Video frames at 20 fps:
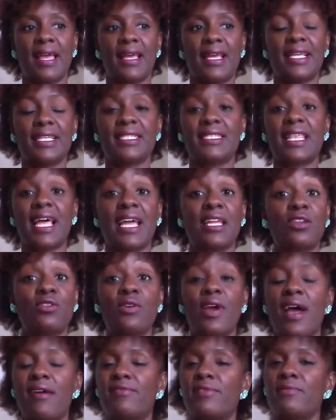is that you
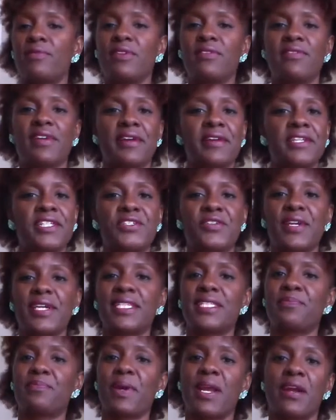have to be very
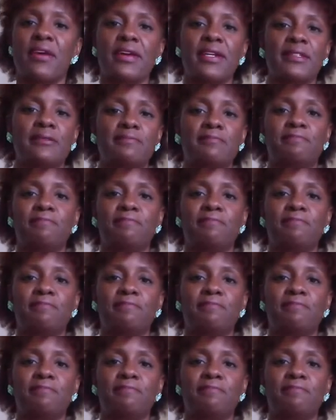transparent.